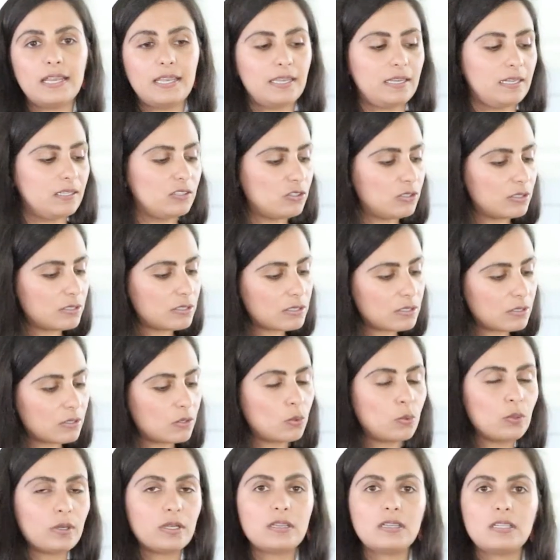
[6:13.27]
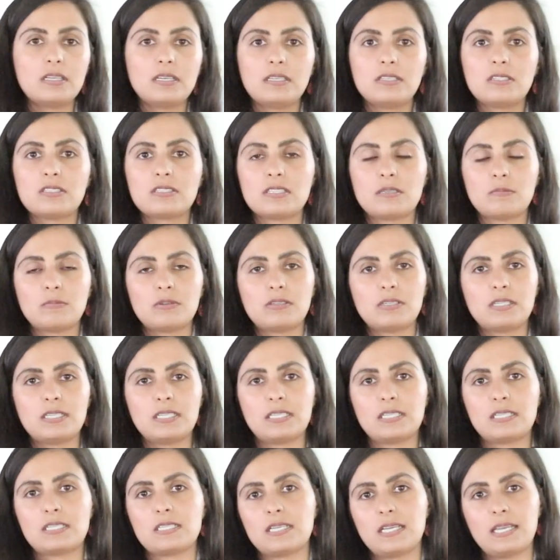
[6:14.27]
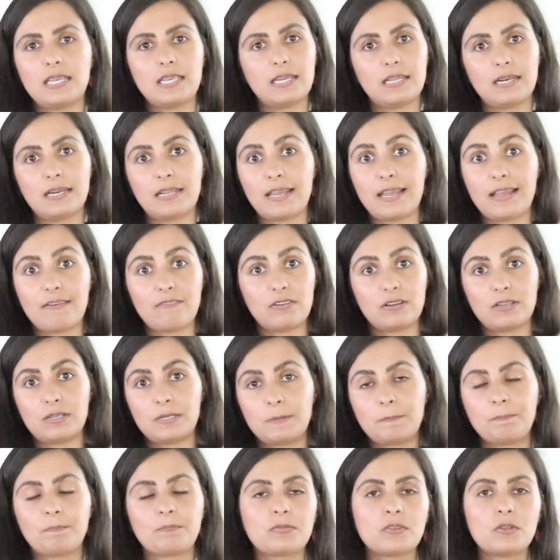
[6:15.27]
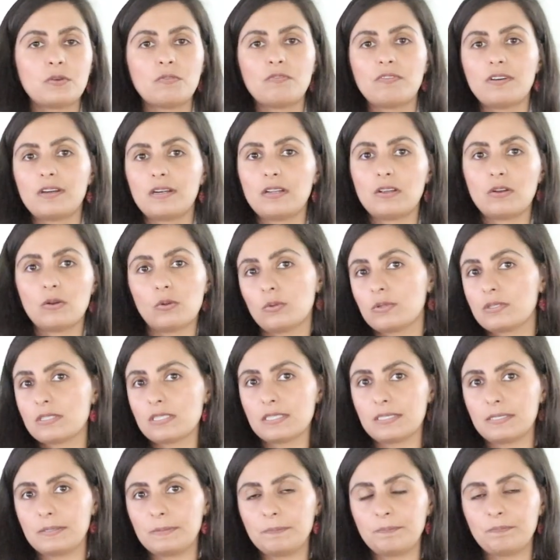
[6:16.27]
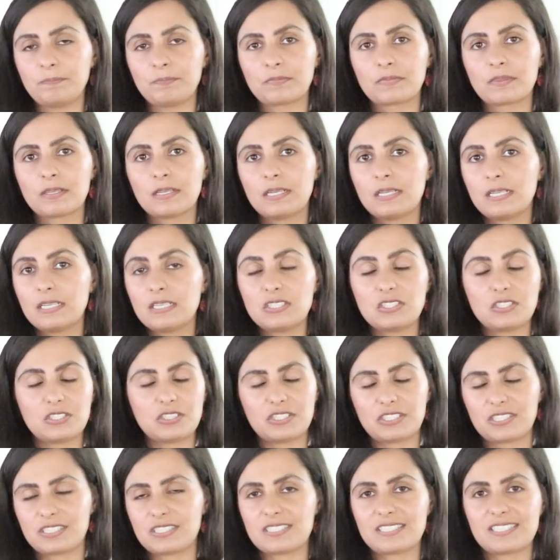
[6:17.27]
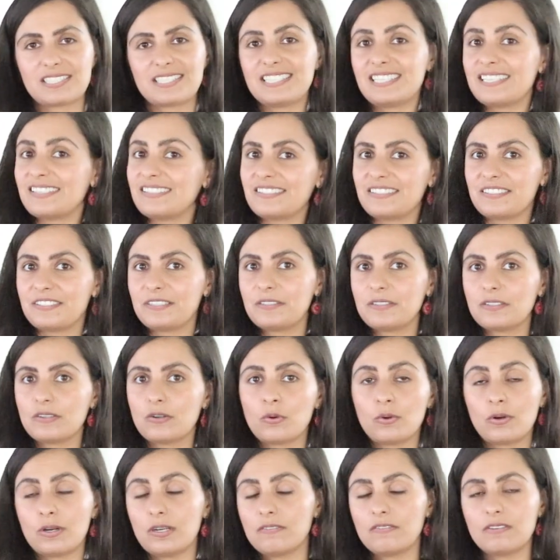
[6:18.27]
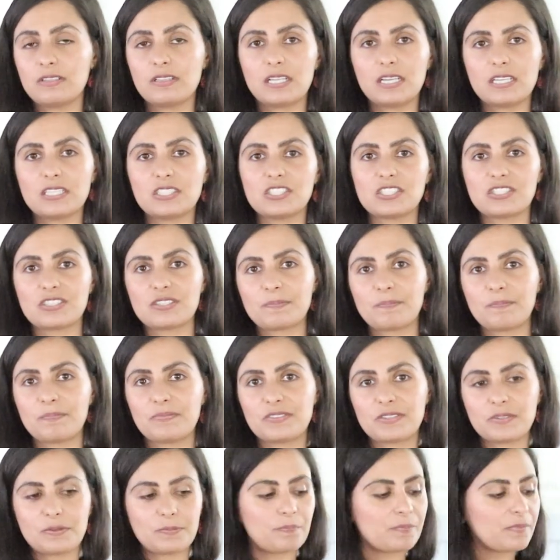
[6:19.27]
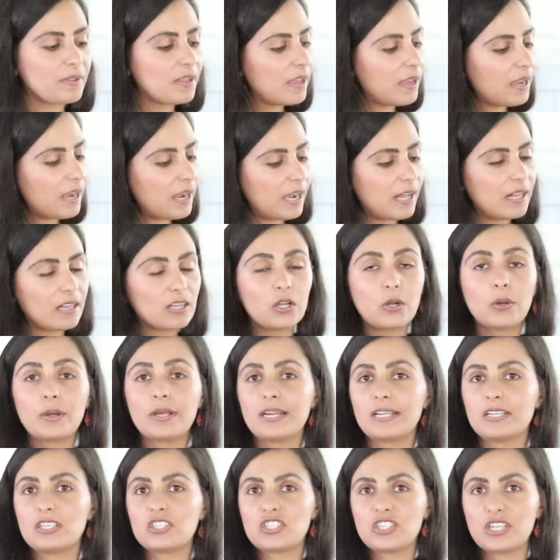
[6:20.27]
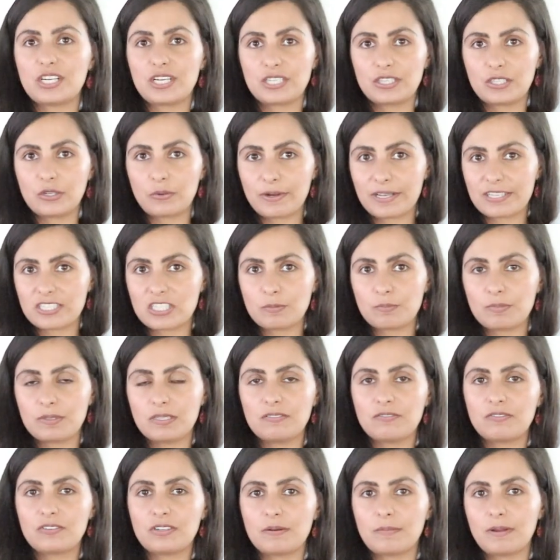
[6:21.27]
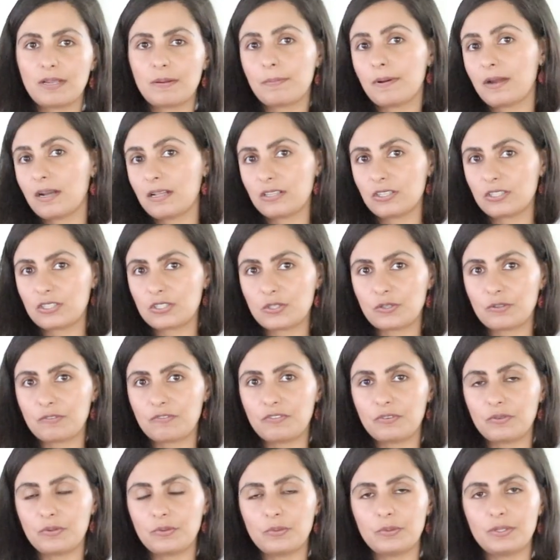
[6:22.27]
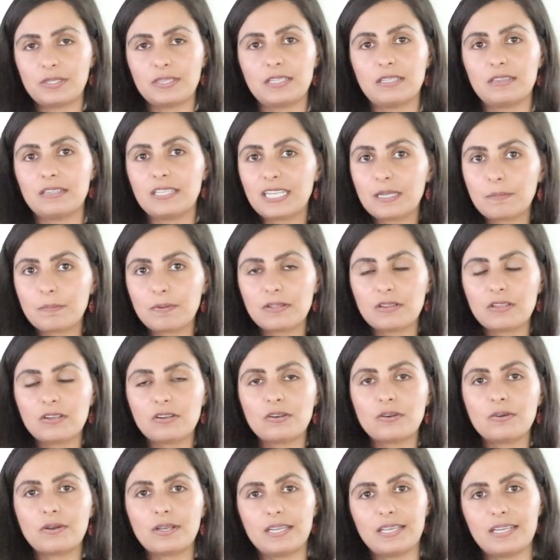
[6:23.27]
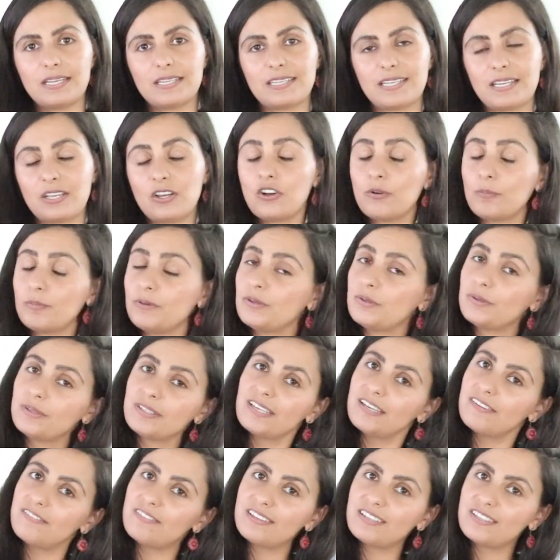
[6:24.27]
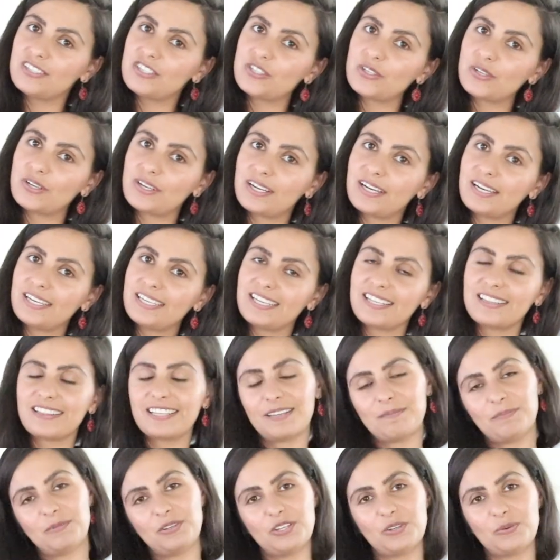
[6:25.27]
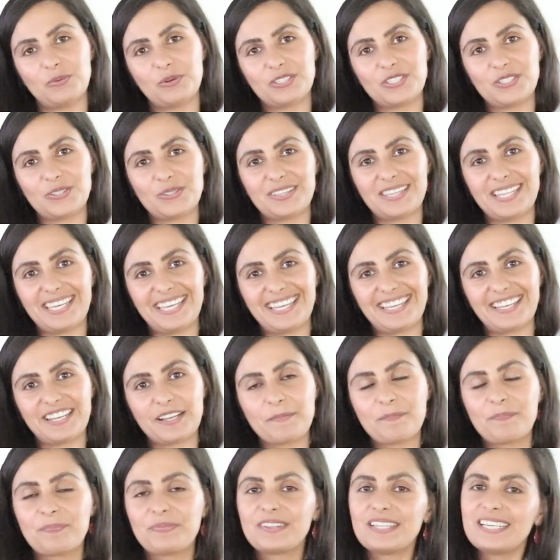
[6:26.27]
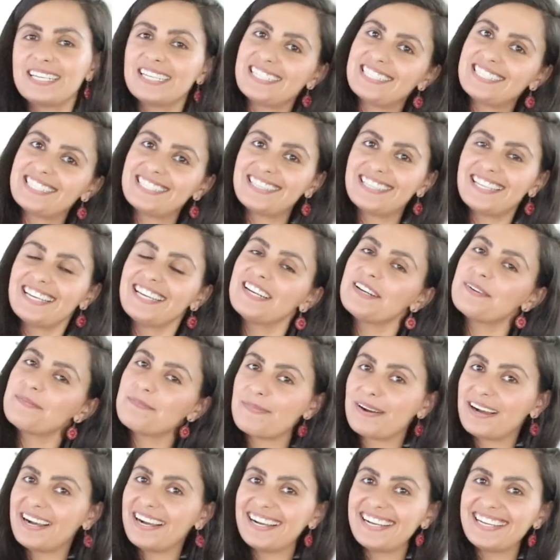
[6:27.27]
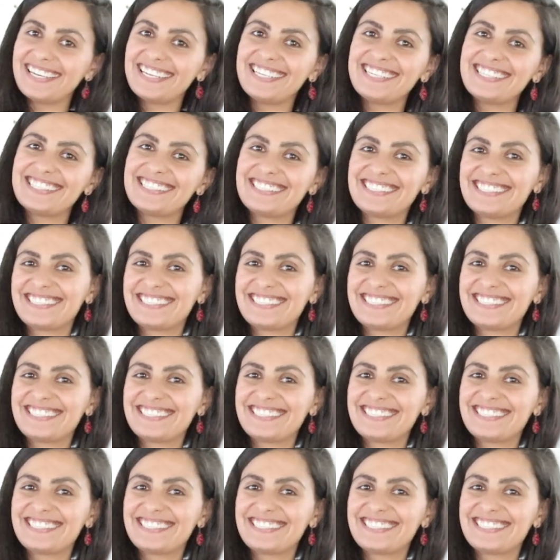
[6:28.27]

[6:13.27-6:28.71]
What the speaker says: and just quickly simmer it and have a very wholesome, delicious dinner or even lunch. So I'll go ahead and share the recipe for my palak tofu in the link below, and I hope you'll give it a try and let me know what you think. Until then, bye!